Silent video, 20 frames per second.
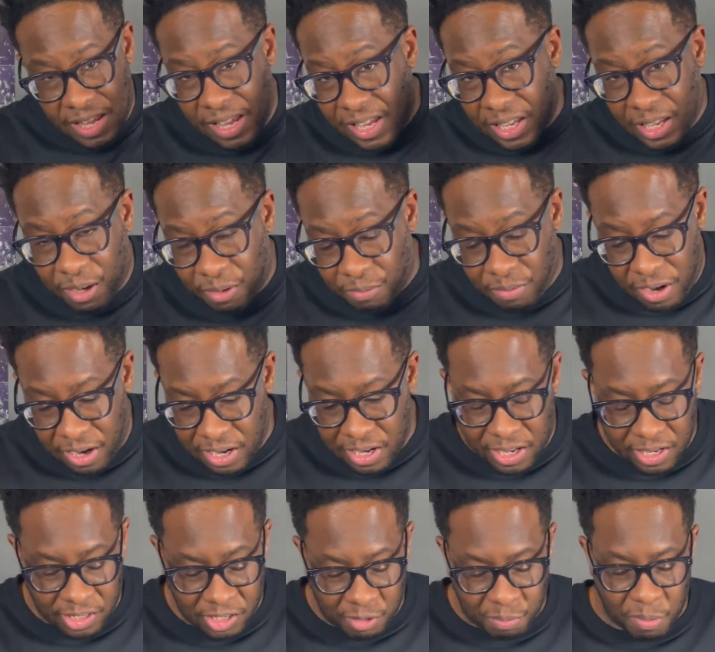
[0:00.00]
get ready to
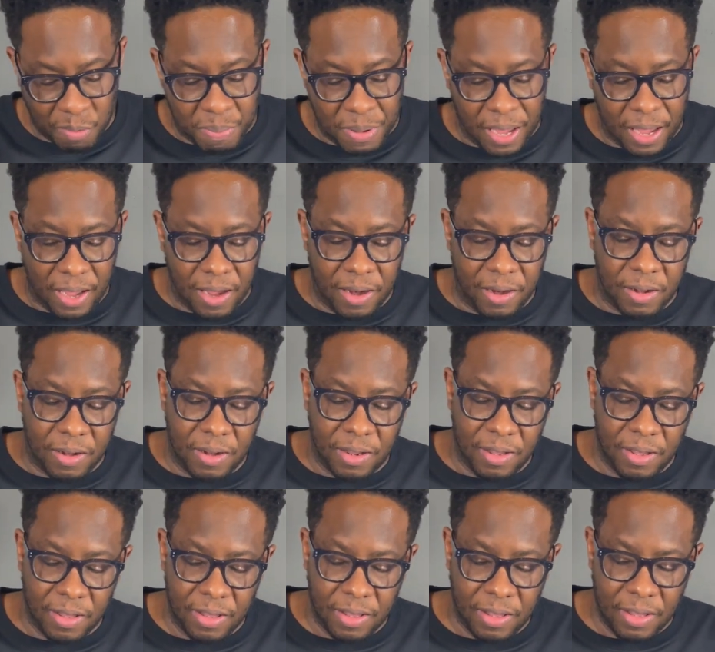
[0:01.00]
get this prepared.
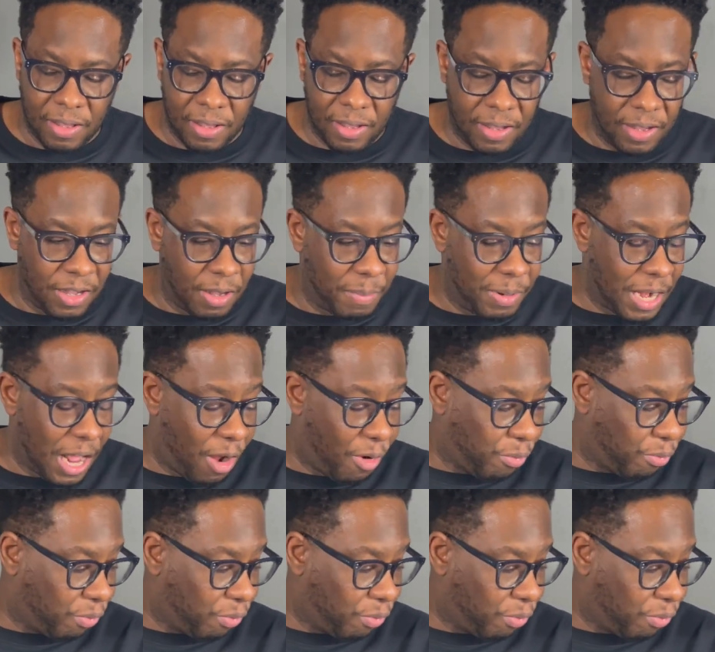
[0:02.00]
And I'll